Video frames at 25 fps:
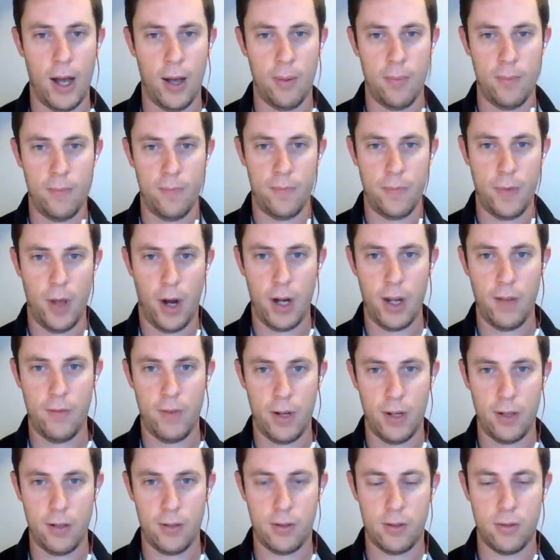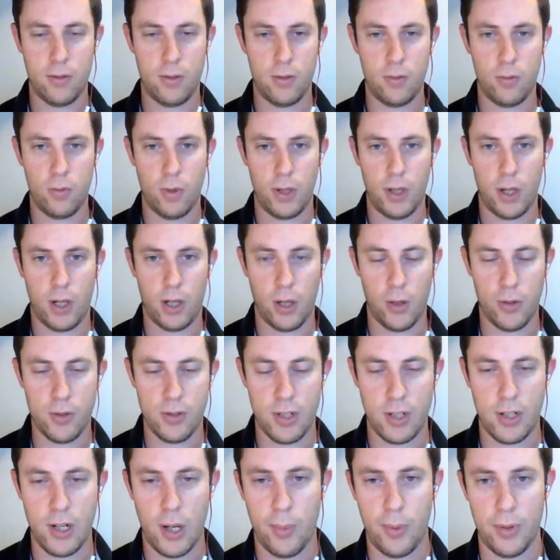not even really close
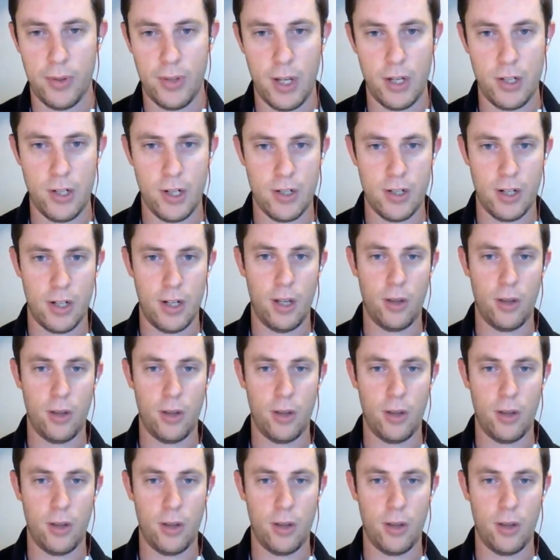to double digits in